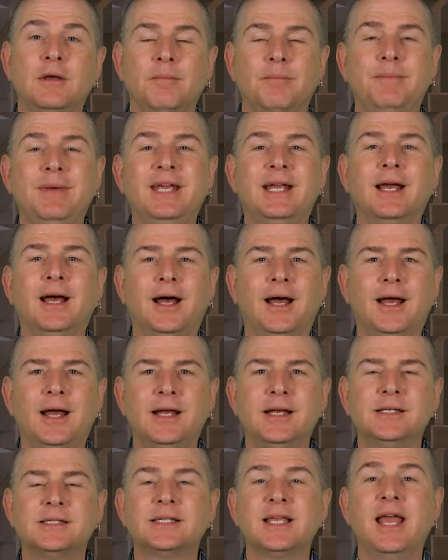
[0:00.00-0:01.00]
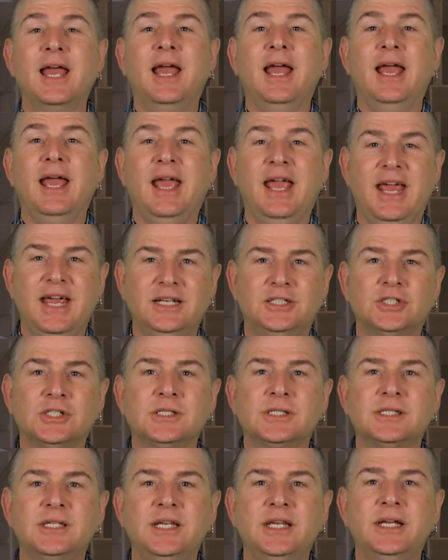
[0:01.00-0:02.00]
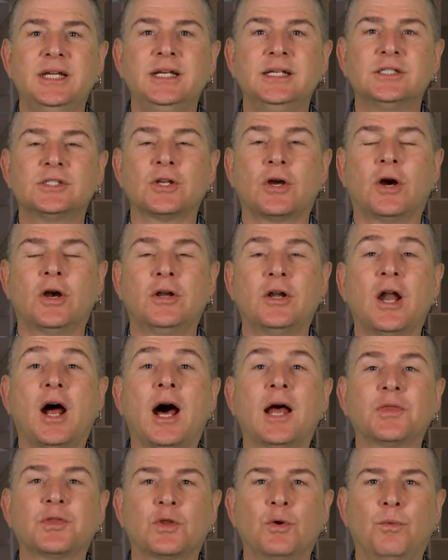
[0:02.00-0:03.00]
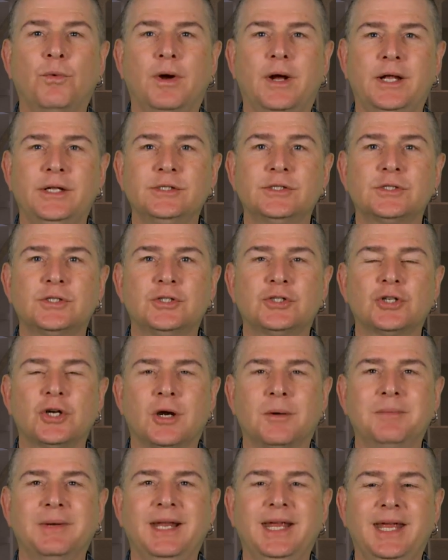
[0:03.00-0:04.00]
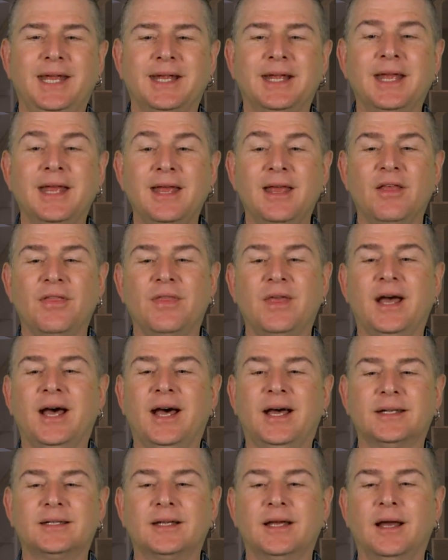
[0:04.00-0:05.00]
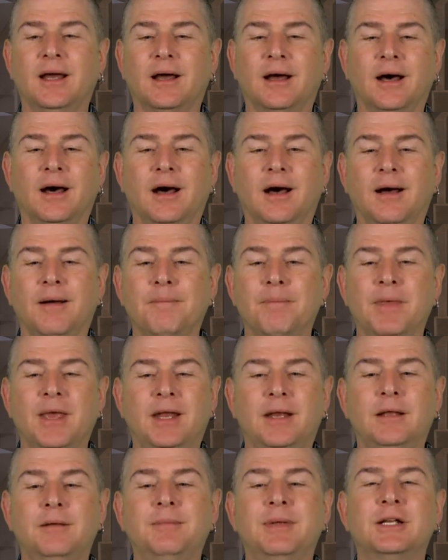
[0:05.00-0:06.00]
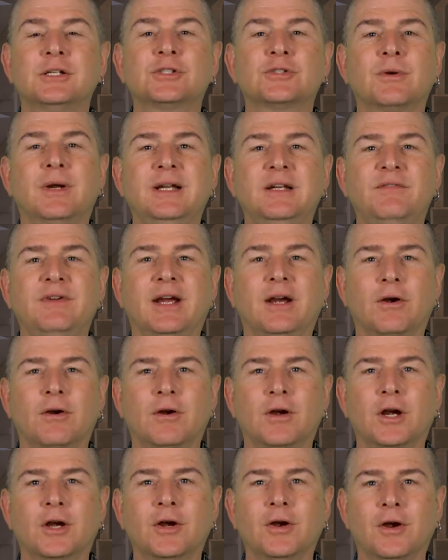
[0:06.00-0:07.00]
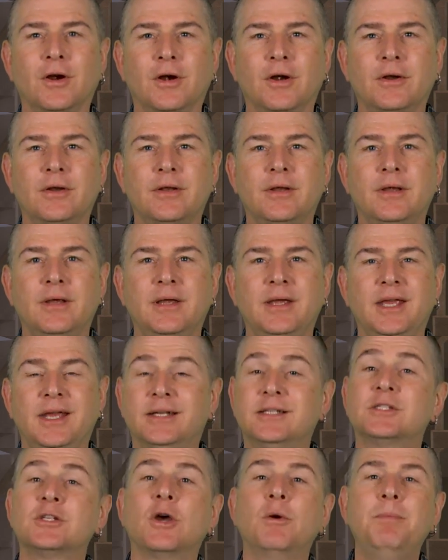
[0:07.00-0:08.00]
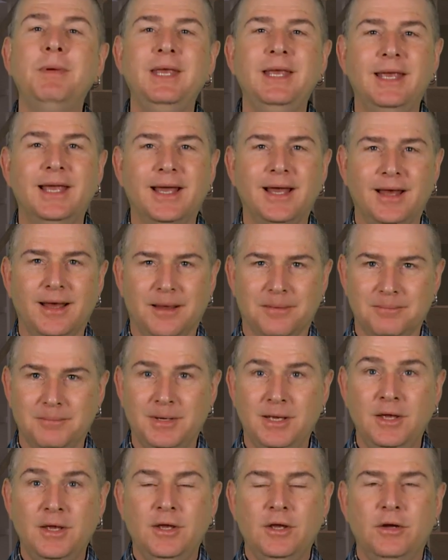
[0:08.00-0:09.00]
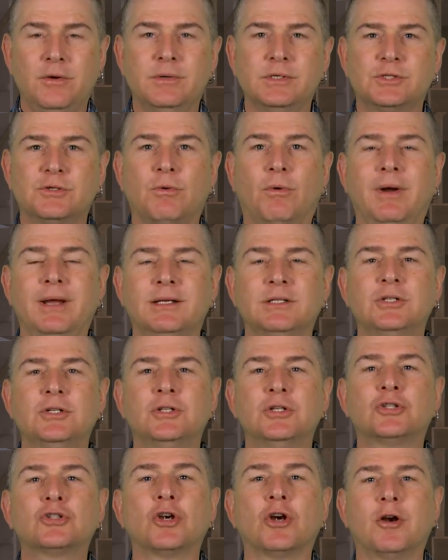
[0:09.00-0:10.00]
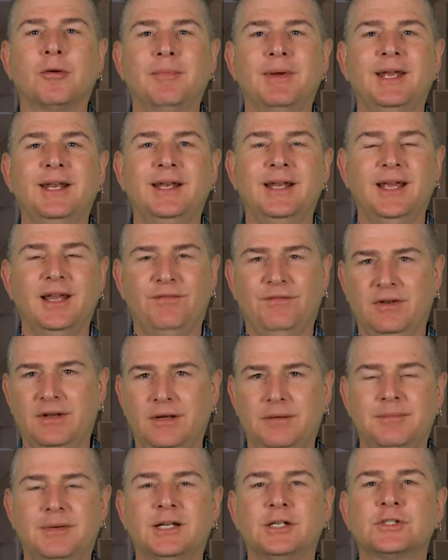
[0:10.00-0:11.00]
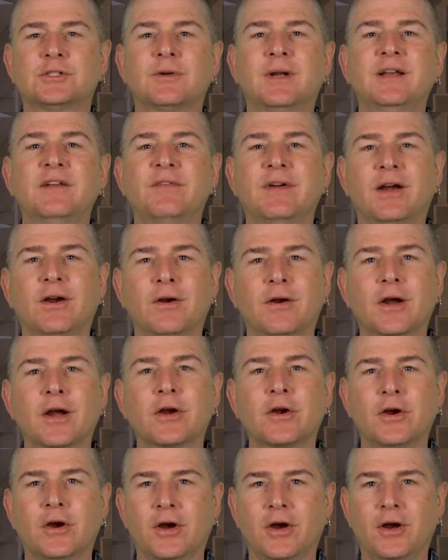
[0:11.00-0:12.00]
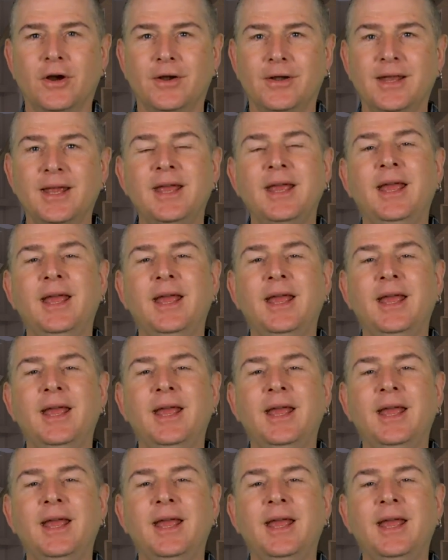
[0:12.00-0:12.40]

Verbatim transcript: because agencies are not the ones determining that um, an administrative error occurred. It is OPM who is going to determine if an administrative error occurred